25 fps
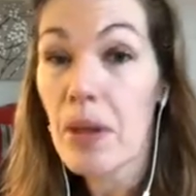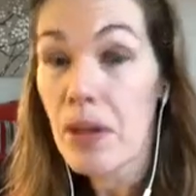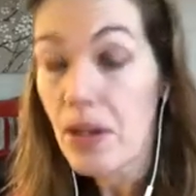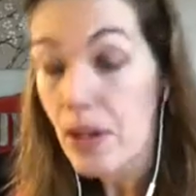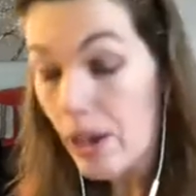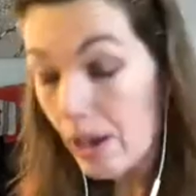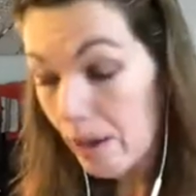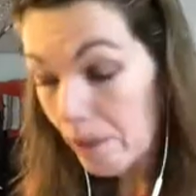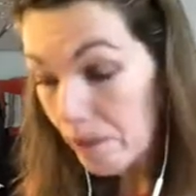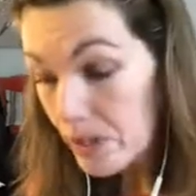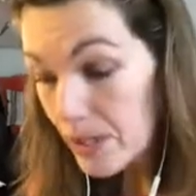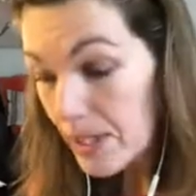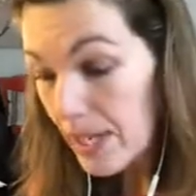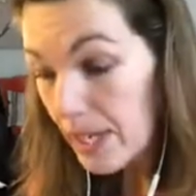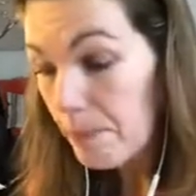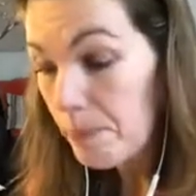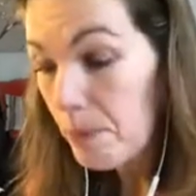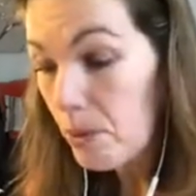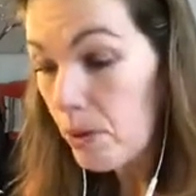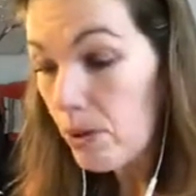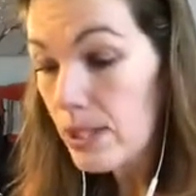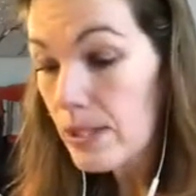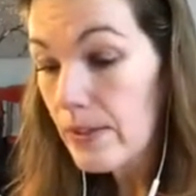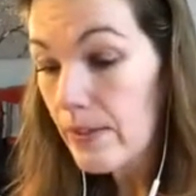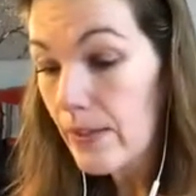you have a tick
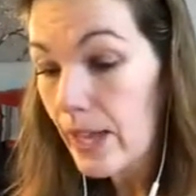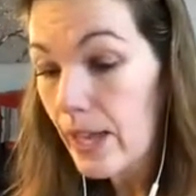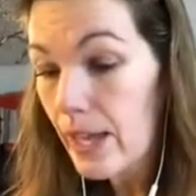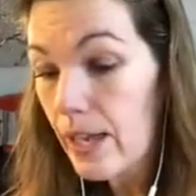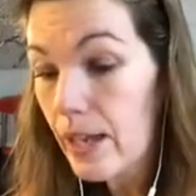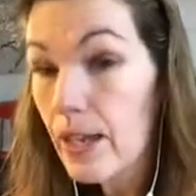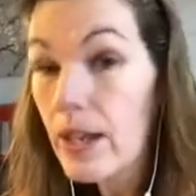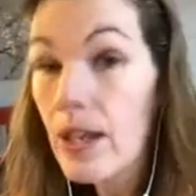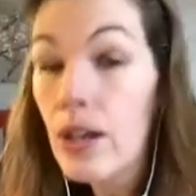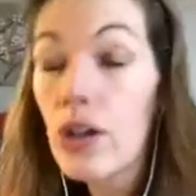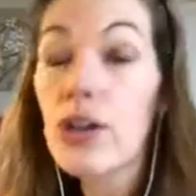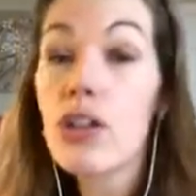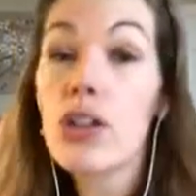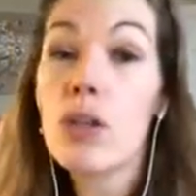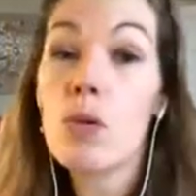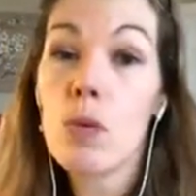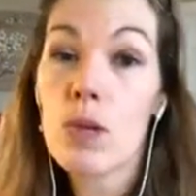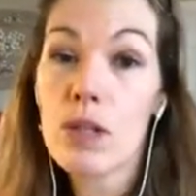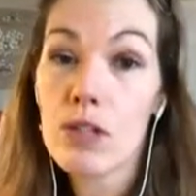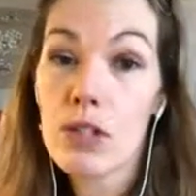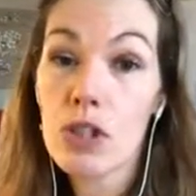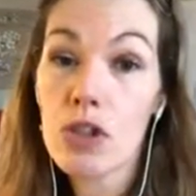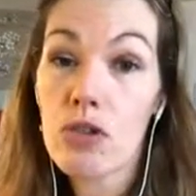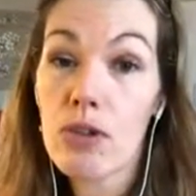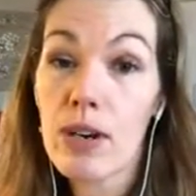box for that. You
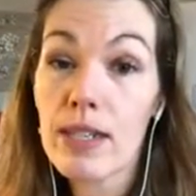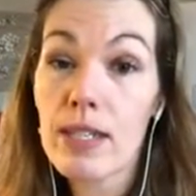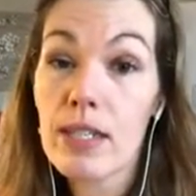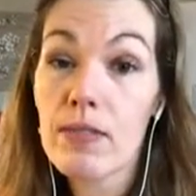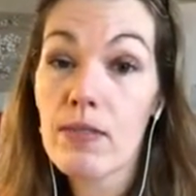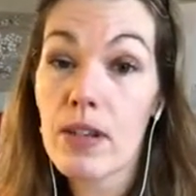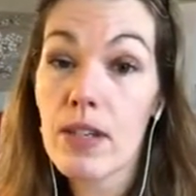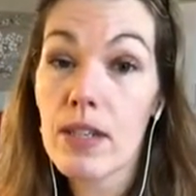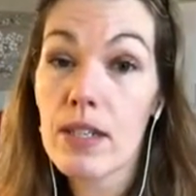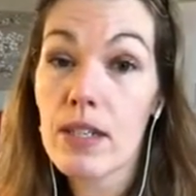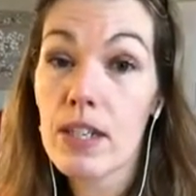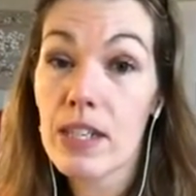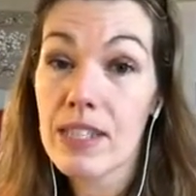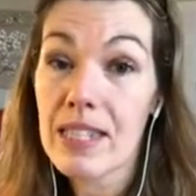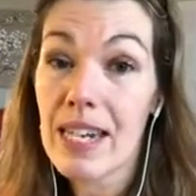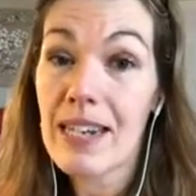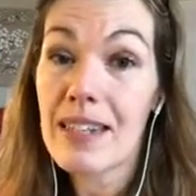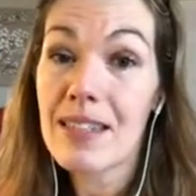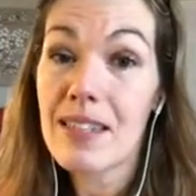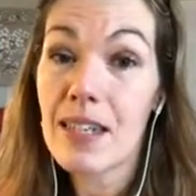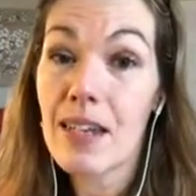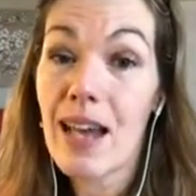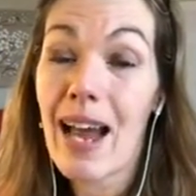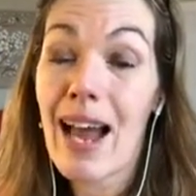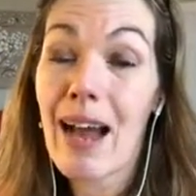want to transfer your
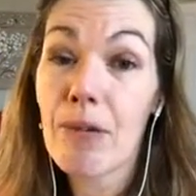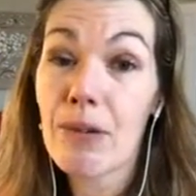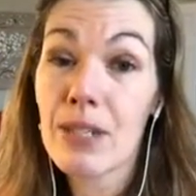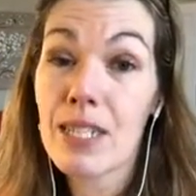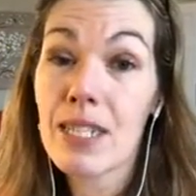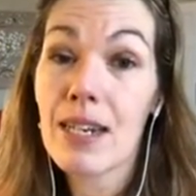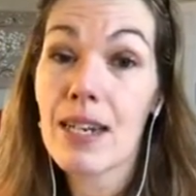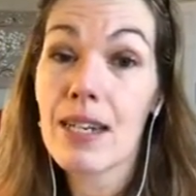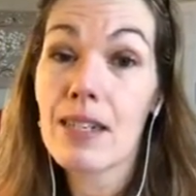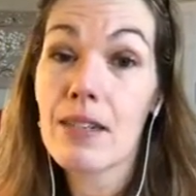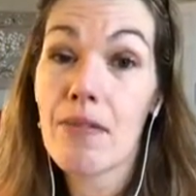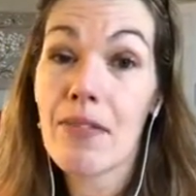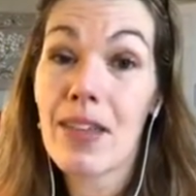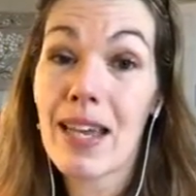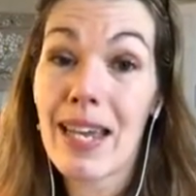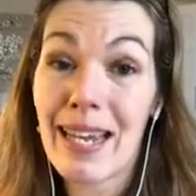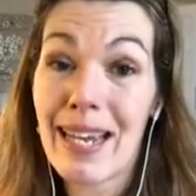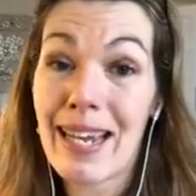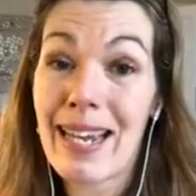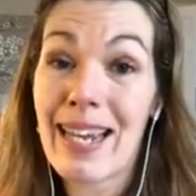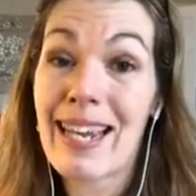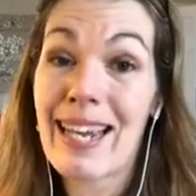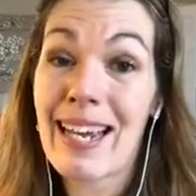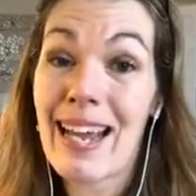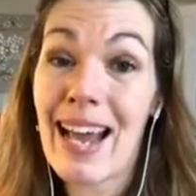data outside of the
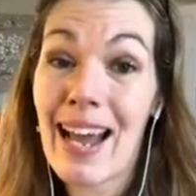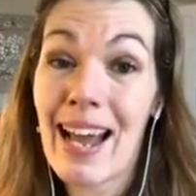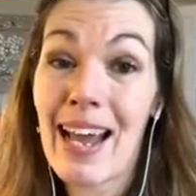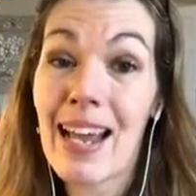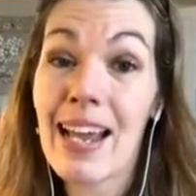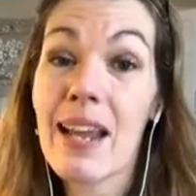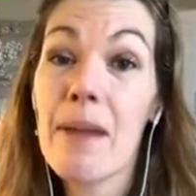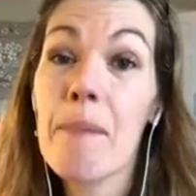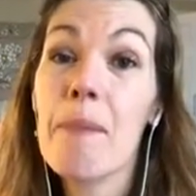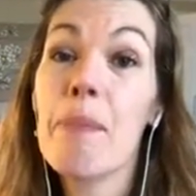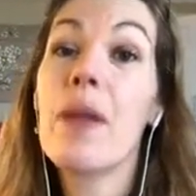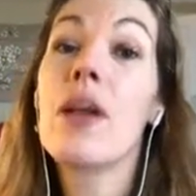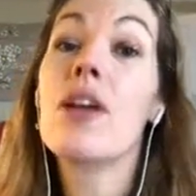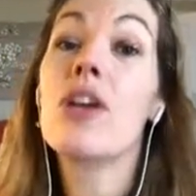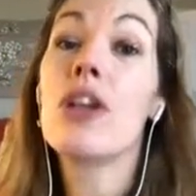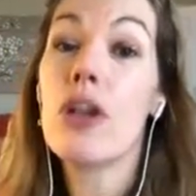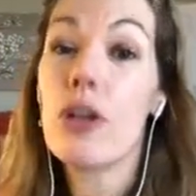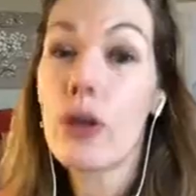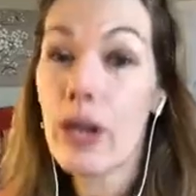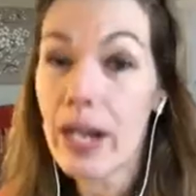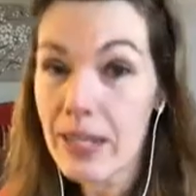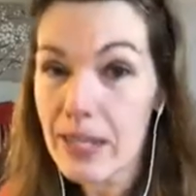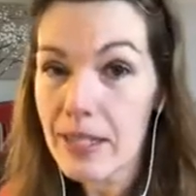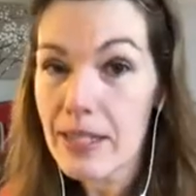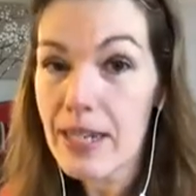EEA, you
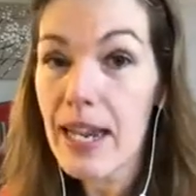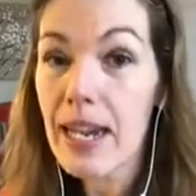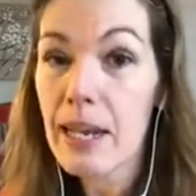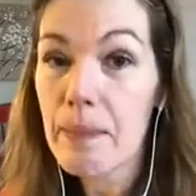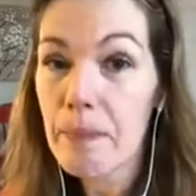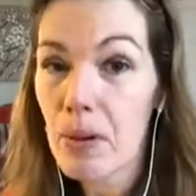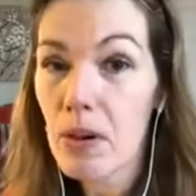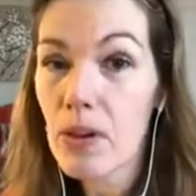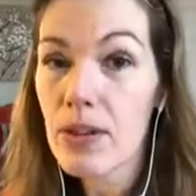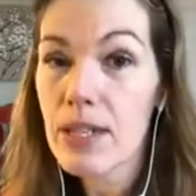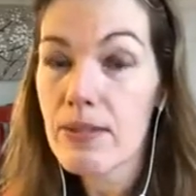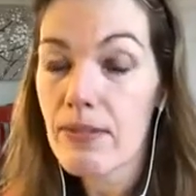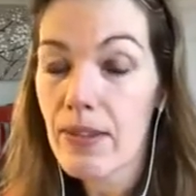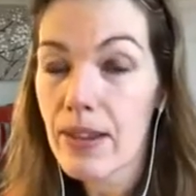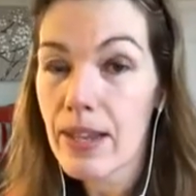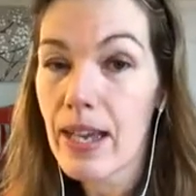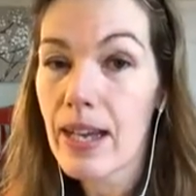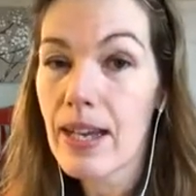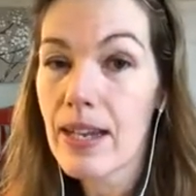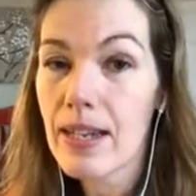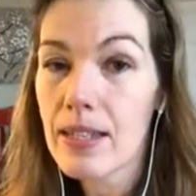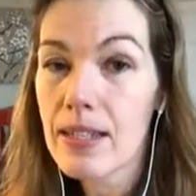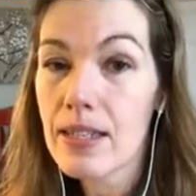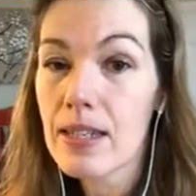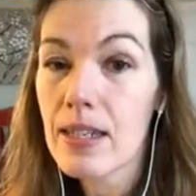need a tick box for
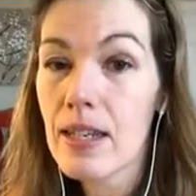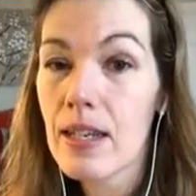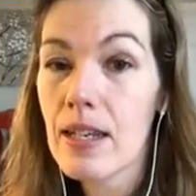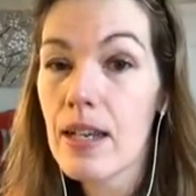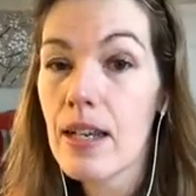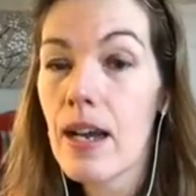that.